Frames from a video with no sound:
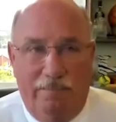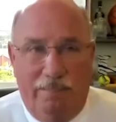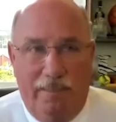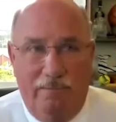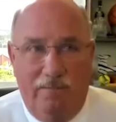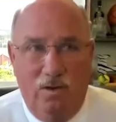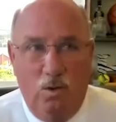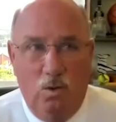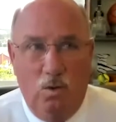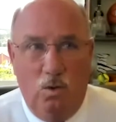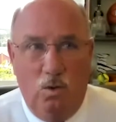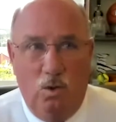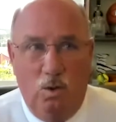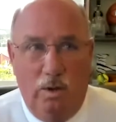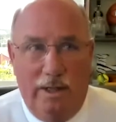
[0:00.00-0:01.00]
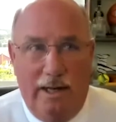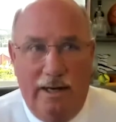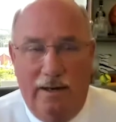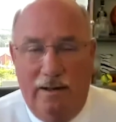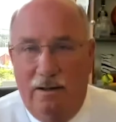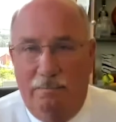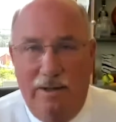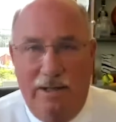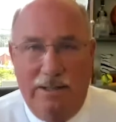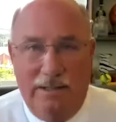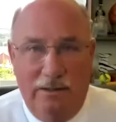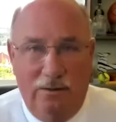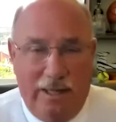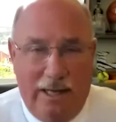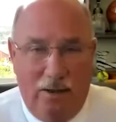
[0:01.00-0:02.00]
if you look at the big
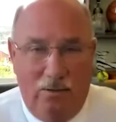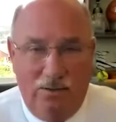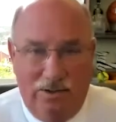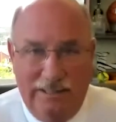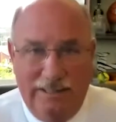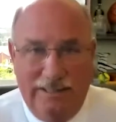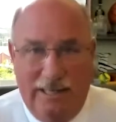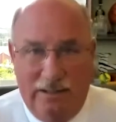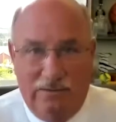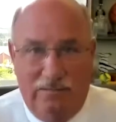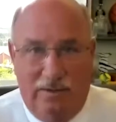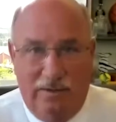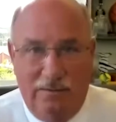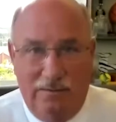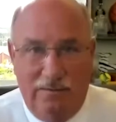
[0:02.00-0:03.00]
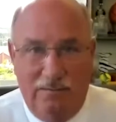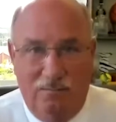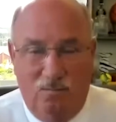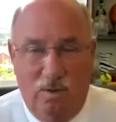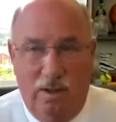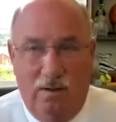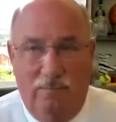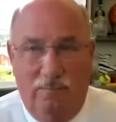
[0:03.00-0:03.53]
deal now is index funds. Well,